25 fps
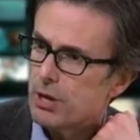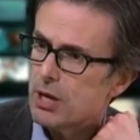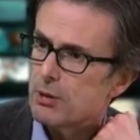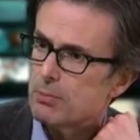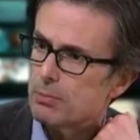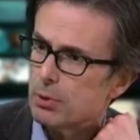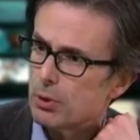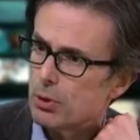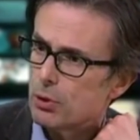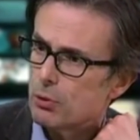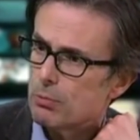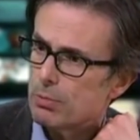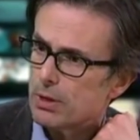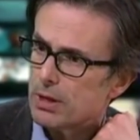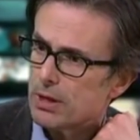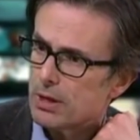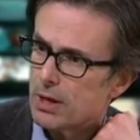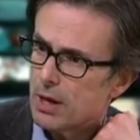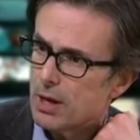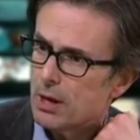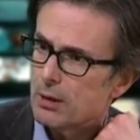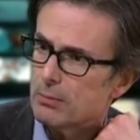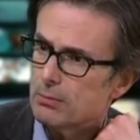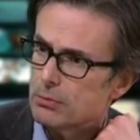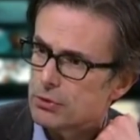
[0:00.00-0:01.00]
people who
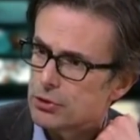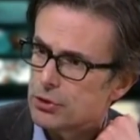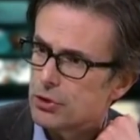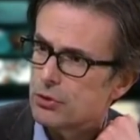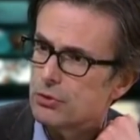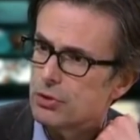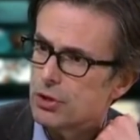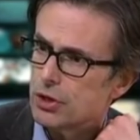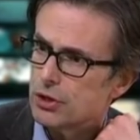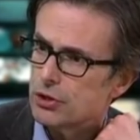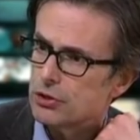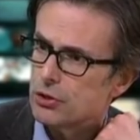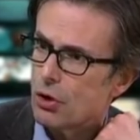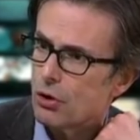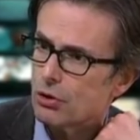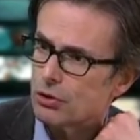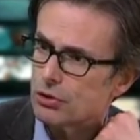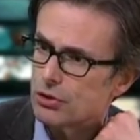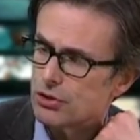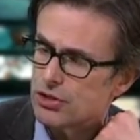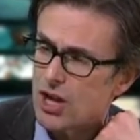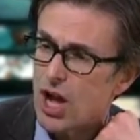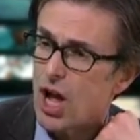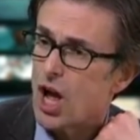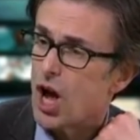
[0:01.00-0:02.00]
become junior
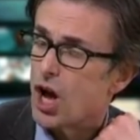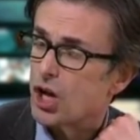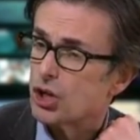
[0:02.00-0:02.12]
doctors